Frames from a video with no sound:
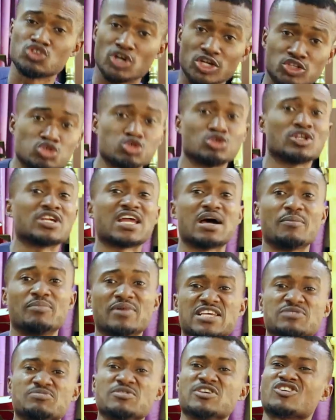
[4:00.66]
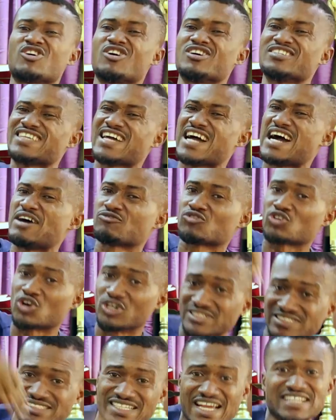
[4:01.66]
to your children are blessed because they have
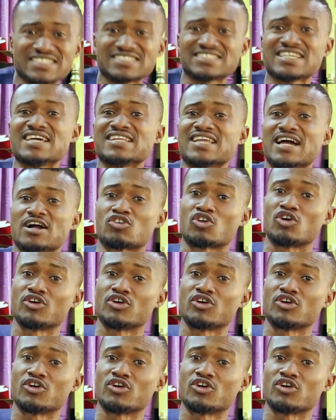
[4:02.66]
contacted and